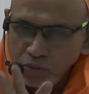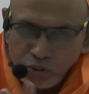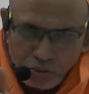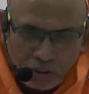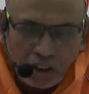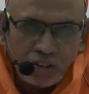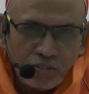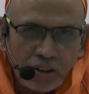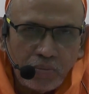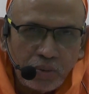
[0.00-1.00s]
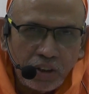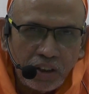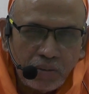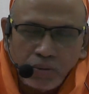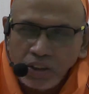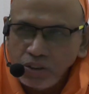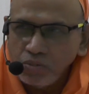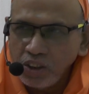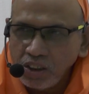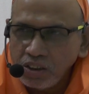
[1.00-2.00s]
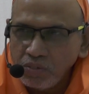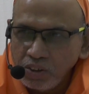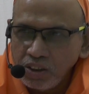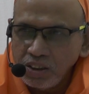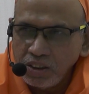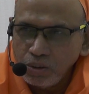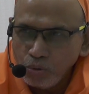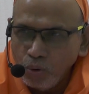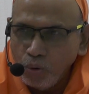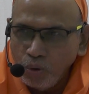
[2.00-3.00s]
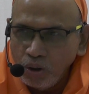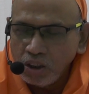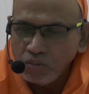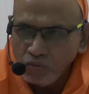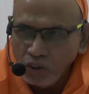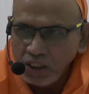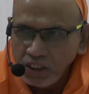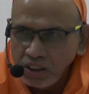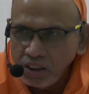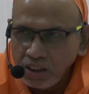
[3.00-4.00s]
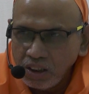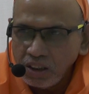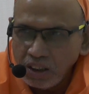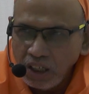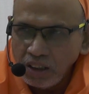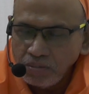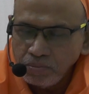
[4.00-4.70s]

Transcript: We should not have come here because we are suffering in the cold and walking and all that.